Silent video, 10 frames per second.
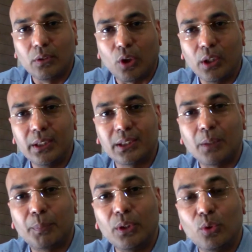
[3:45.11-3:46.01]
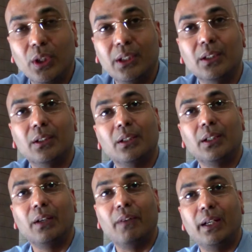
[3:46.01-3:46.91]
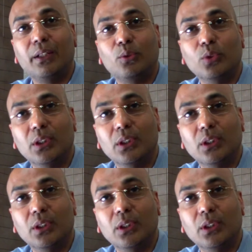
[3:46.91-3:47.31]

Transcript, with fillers: all these coupled together have added to